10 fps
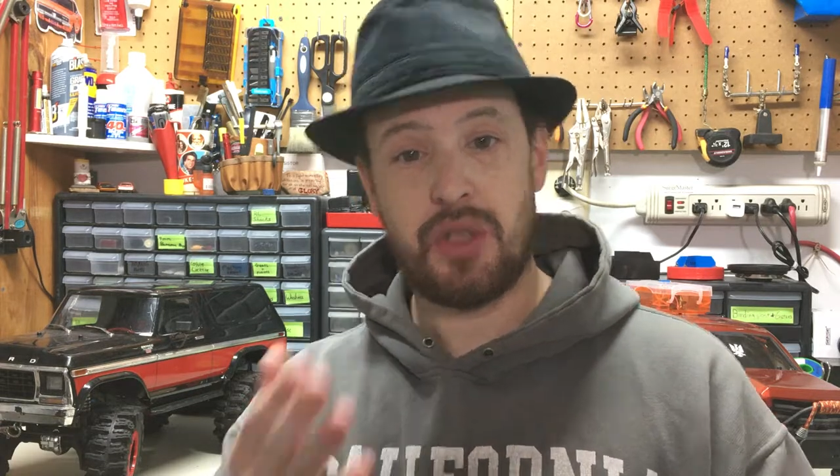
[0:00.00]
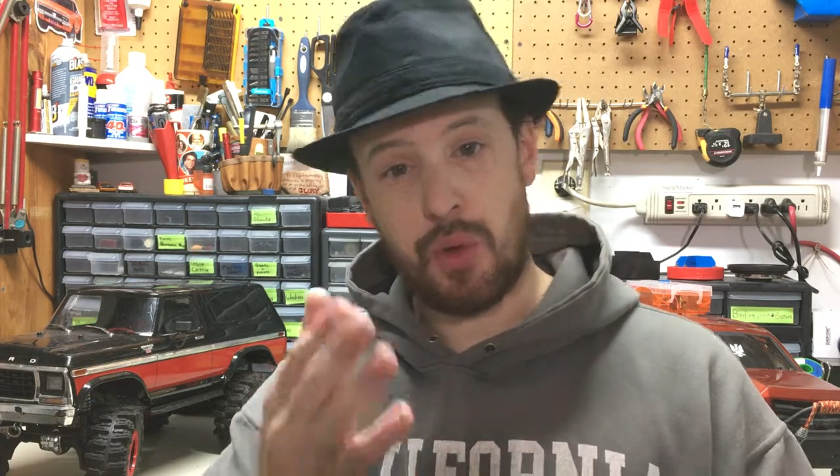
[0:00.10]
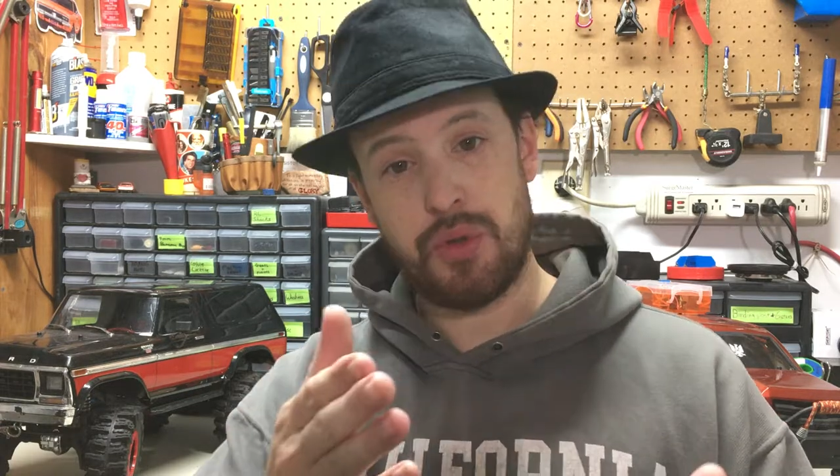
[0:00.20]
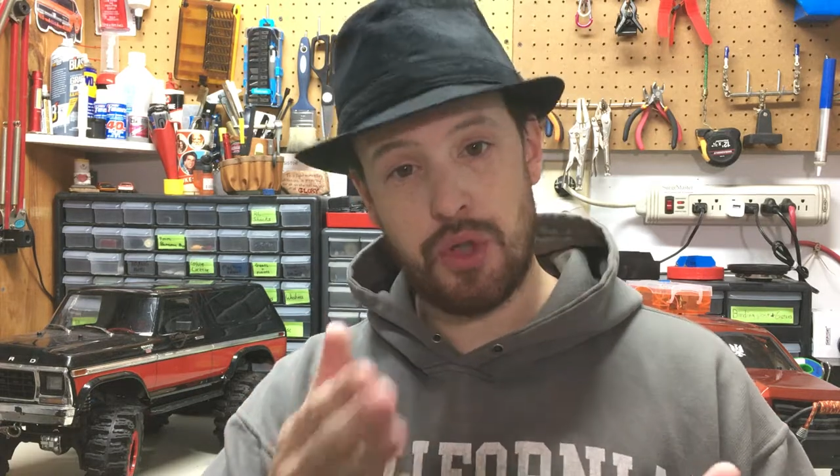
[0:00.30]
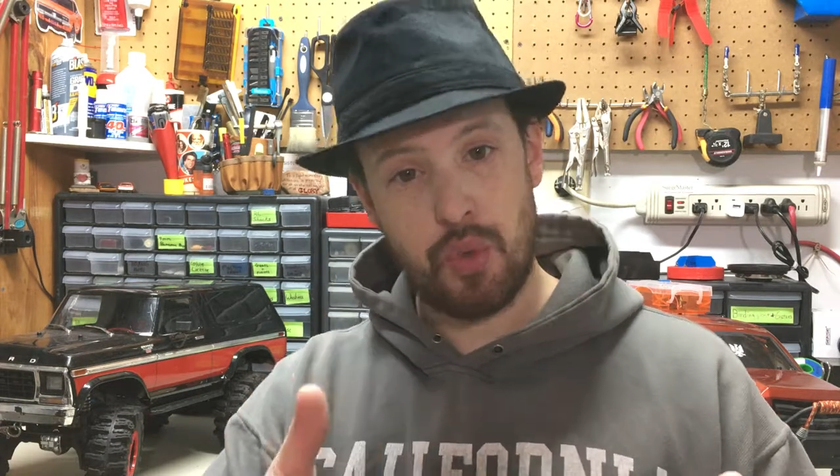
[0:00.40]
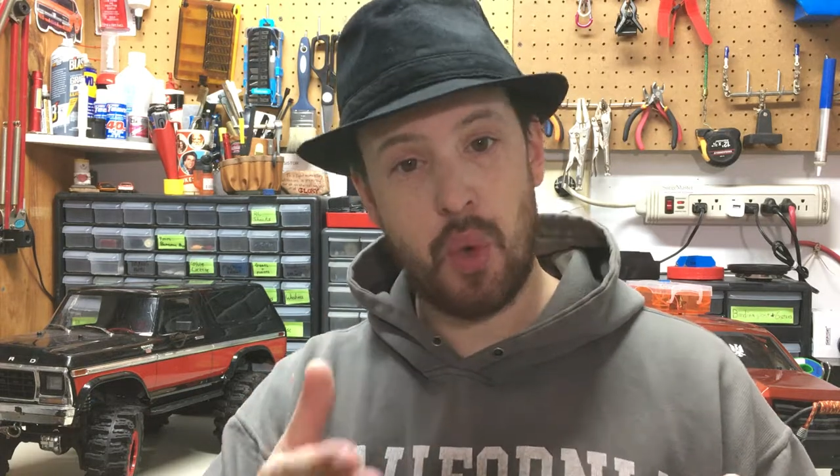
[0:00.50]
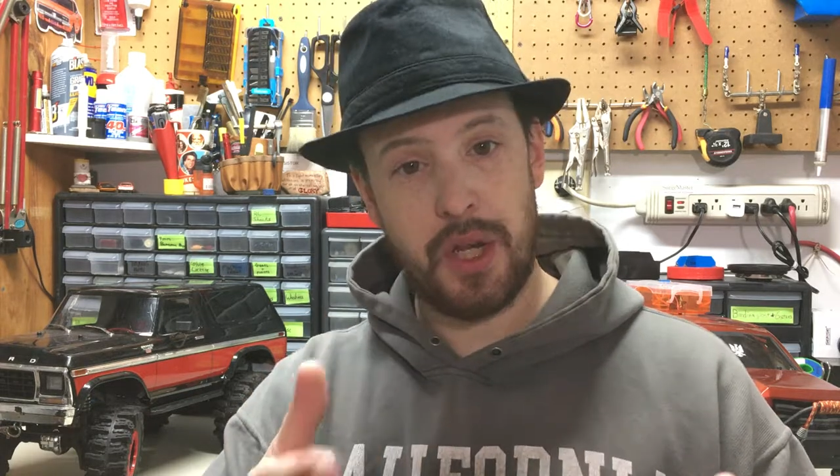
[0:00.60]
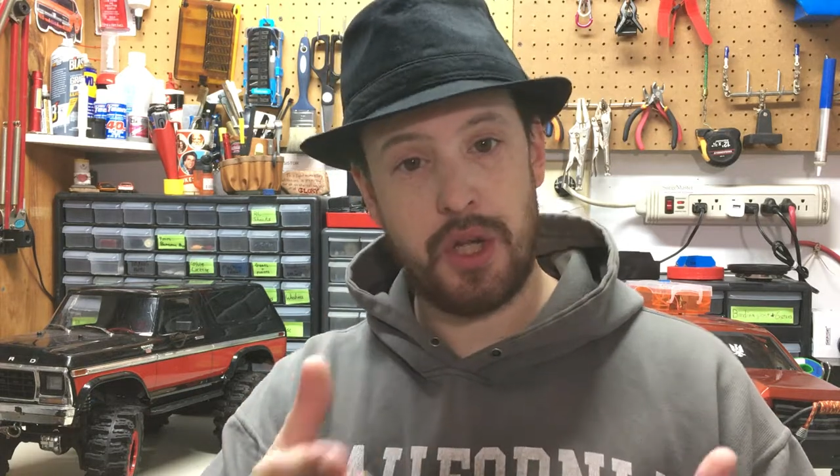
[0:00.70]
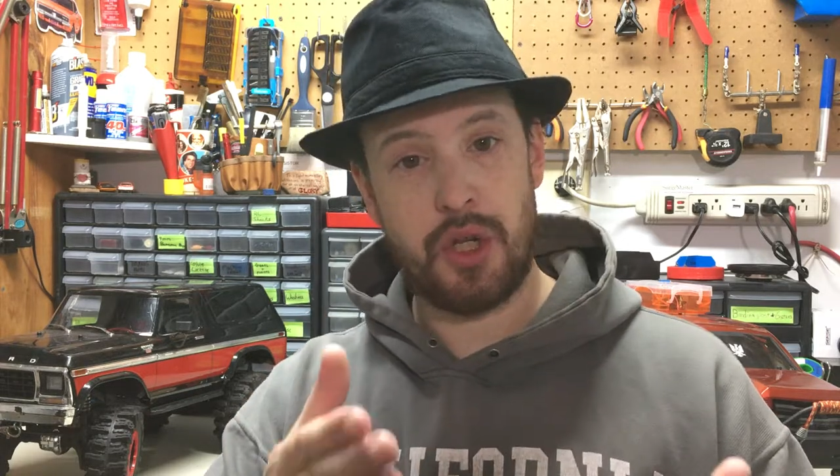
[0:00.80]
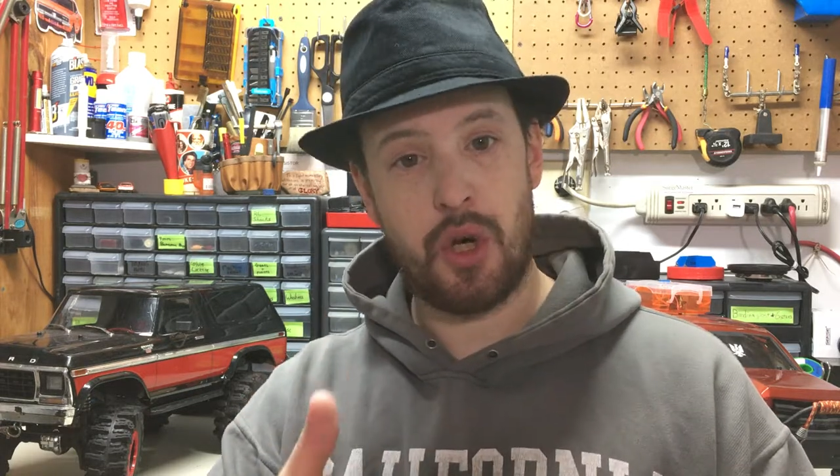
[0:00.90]
Don't you
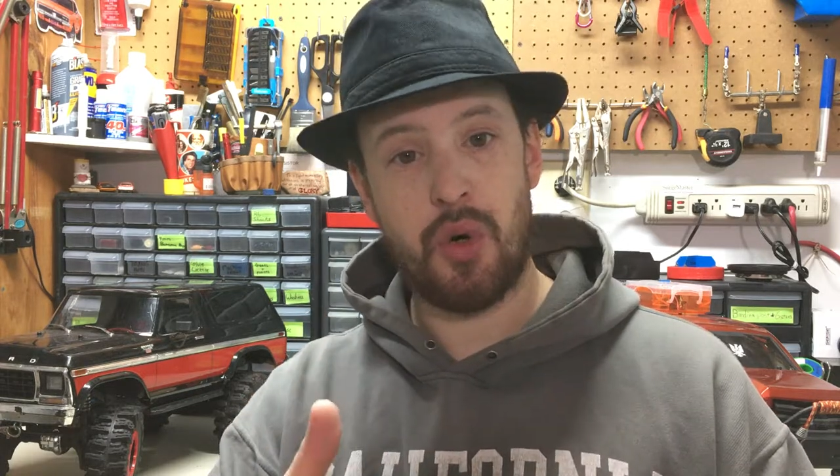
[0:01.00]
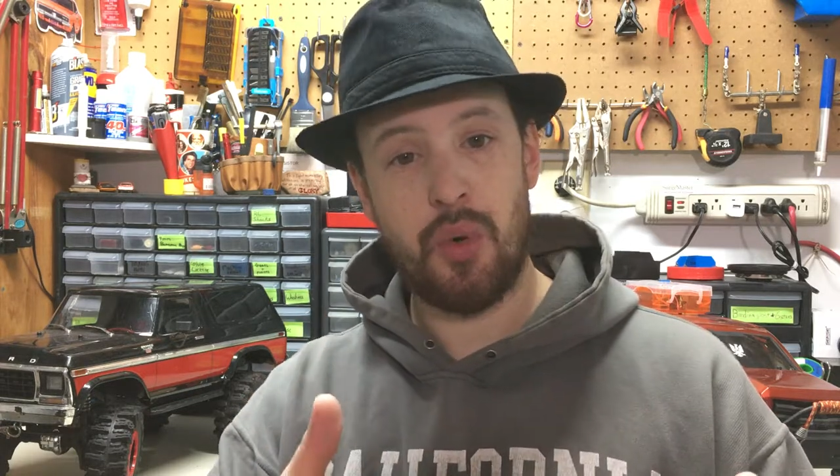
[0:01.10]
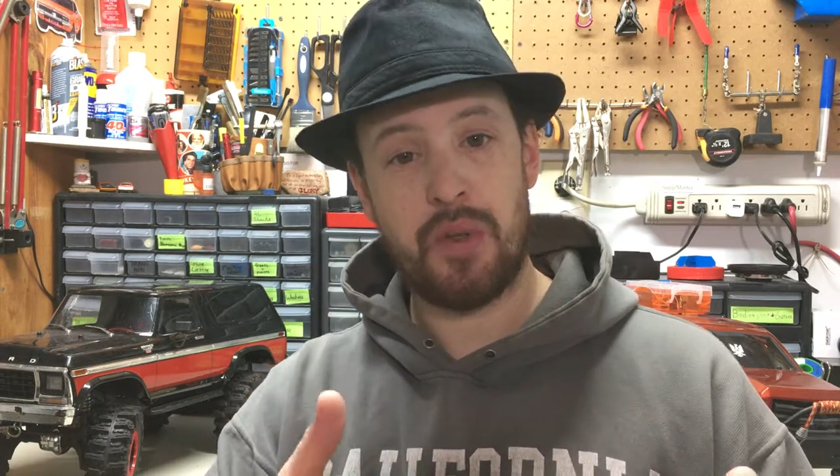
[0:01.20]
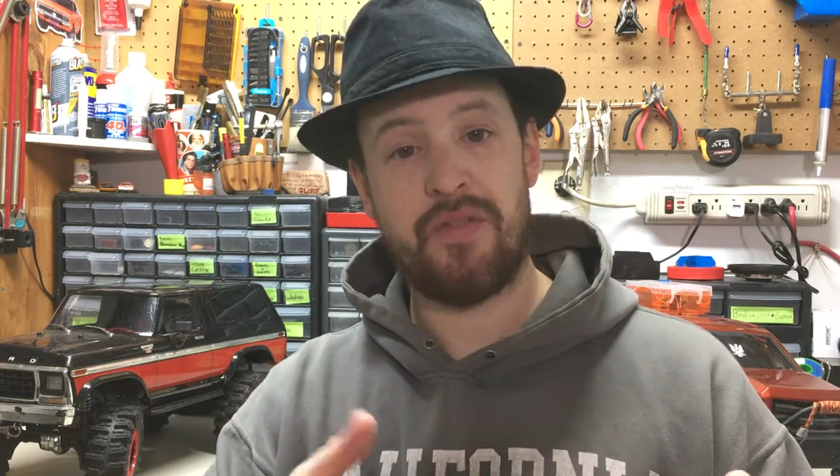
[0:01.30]
want to know